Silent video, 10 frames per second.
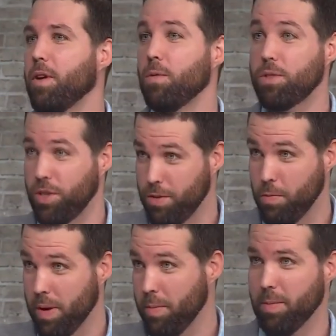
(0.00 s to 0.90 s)
you know, to, you
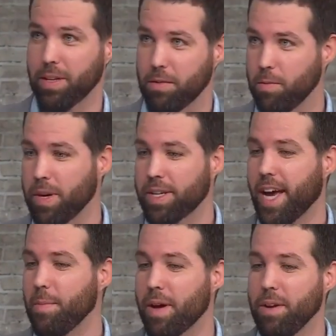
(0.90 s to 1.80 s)
made a comment,
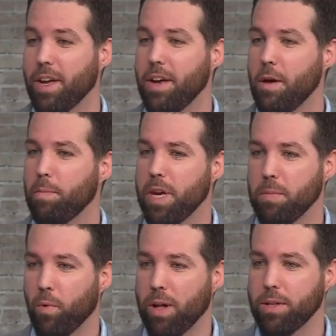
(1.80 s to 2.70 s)

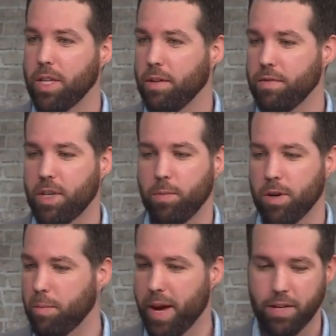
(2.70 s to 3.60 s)
comment, relatives,
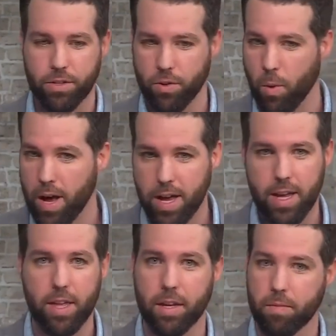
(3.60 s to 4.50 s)
someone passes
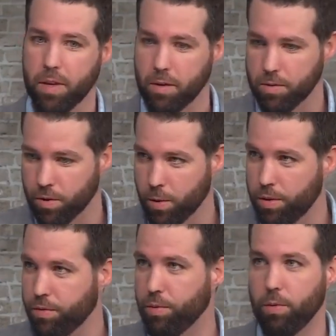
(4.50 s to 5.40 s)
away, they, they, are
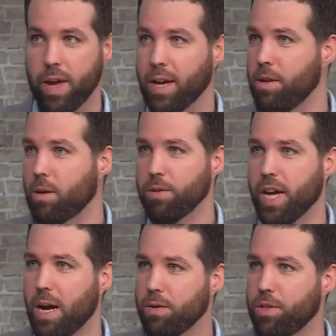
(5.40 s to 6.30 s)
going through aunt and uncle's
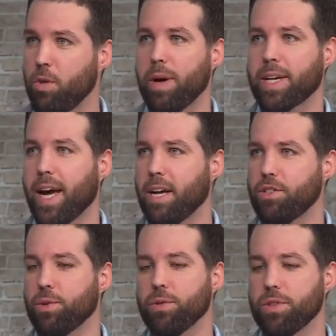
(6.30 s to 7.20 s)
house, and oh my gosh,
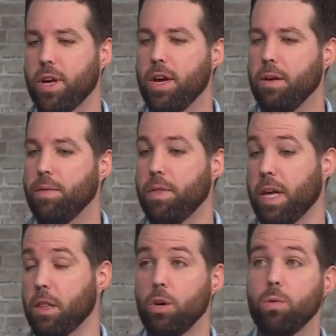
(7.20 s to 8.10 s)
there's, they